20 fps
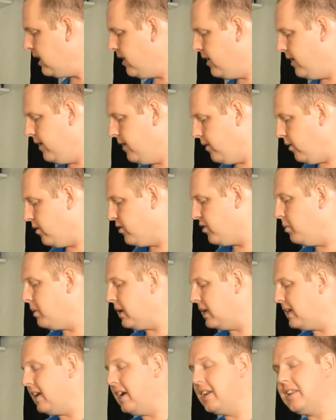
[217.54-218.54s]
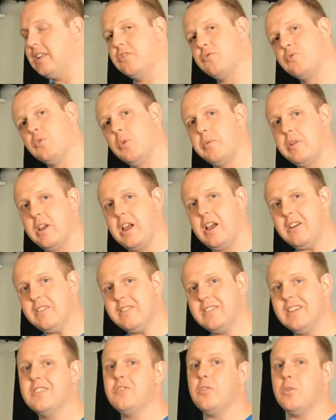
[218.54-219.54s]
Also, when I take the strawberry
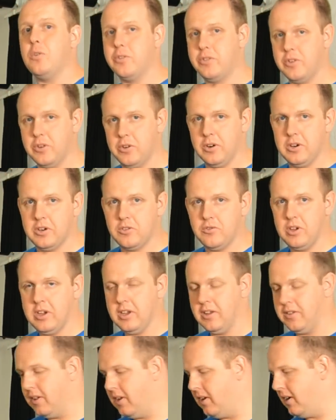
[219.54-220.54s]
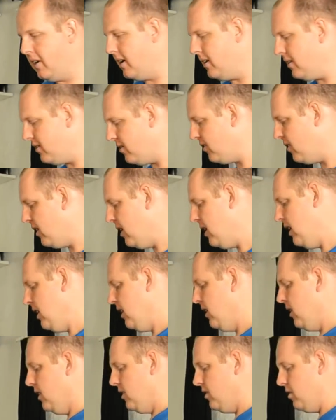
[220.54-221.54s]
out, it's also going to trigger the lights.
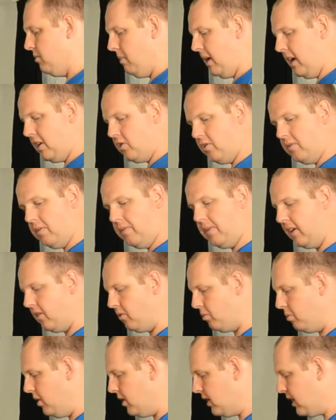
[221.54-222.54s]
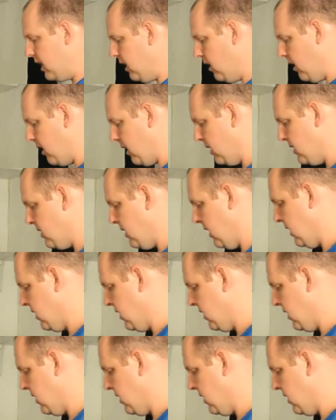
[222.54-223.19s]
To make sure everything is working, I can take this